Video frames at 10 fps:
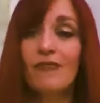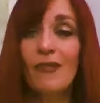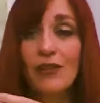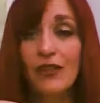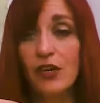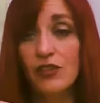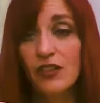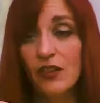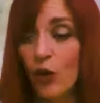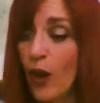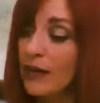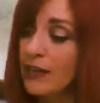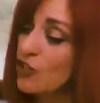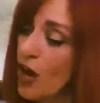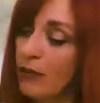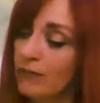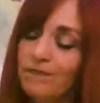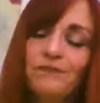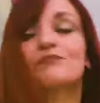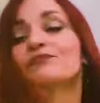There's the karate chop,
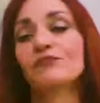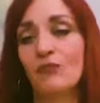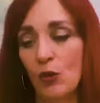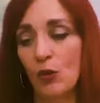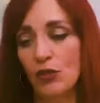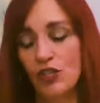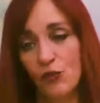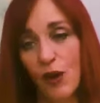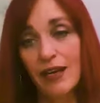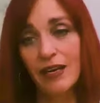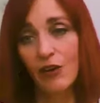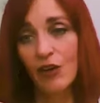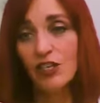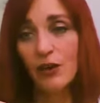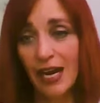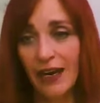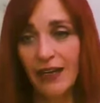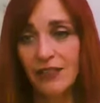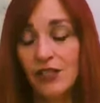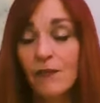which is right here on your
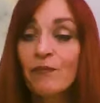hand.